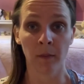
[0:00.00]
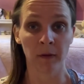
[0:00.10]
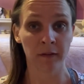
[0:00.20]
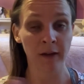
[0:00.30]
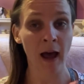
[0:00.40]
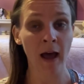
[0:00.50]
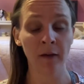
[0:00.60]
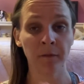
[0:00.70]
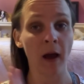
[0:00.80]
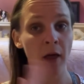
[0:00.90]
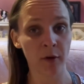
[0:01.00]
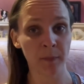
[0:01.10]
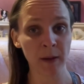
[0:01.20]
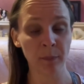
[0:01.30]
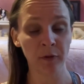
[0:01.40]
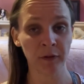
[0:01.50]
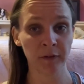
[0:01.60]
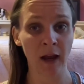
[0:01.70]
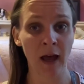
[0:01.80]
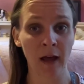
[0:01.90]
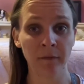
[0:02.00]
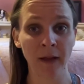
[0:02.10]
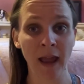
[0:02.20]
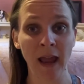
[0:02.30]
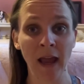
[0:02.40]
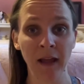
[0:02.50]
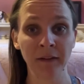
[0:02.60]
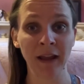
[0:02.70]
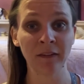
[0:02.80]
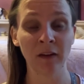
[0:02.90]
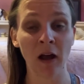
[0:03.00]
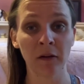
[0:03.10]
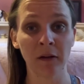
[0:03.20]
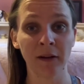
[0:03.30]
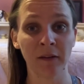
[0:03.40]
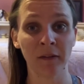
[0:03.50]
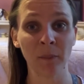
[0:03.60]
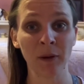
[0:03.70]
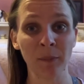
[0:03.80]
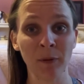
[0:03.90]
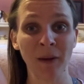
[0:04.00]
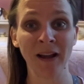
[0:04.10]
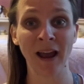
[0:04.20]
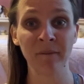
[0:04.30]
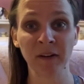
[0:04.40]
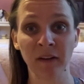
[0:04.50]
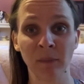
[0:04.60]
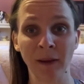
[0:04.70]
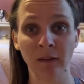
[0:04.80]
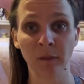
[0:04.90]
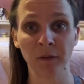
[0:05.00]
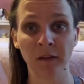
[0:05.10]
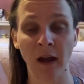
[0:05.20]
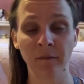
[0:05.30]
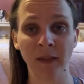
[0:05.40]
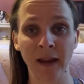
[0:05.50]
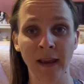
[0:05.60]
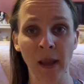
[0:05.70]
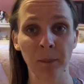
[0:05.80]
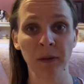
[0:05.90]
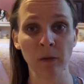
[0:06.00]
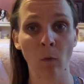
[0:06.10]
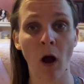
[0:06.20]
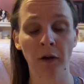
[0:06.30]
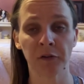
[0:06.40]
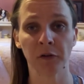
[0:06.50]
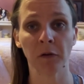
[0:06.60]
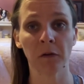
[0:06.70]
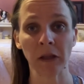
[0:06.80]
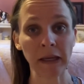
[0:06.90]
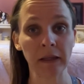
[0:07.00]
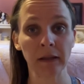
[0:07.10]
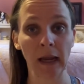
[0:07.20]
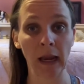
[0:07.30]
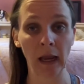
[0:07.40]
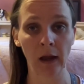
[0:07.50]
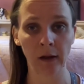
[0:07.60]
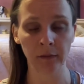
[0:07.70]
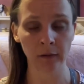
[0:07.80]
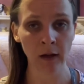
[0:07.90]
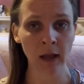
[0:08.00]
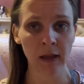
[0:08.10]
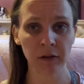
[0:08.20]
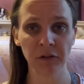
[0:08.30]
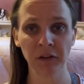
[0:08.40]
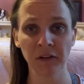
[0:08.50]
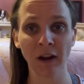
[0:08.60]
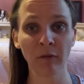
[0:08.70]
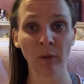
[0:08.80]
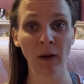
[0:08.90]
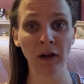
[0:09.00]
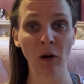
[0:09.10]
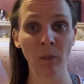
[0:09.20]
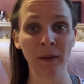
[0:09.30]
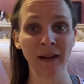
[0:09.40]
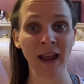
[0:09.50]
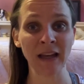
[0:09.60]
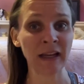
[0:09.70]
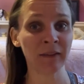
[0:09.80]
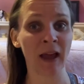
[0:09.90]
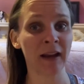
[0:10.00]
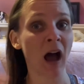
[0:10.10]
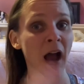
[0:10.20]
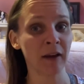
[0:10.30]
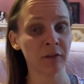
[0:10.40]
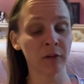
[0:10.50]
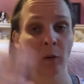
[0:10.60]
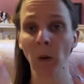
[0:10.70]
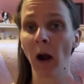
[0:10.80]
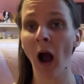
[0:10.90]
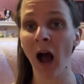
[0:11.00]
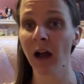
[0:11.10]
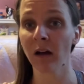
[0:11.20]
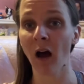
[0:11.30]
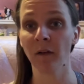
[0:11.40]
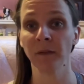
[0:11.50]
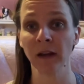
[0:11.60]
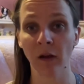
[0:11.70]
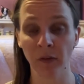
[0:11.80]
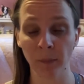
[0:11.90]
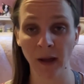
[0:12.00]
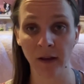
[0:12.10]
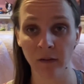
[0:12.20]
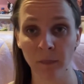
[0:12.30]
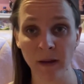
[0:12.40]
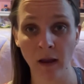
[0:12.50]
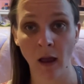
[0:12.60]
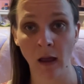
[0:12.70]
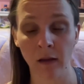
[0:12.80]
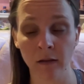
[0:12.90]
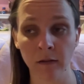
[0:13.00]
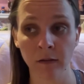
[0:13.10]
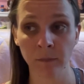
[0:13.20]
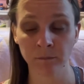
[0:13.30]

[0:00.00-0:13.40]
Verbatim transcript: stuff, other people's stuff, and it's not good because some people might have expensive stuff that can't be washed or cleaned, and you just never want to open any like iced or hot coffee on the bus because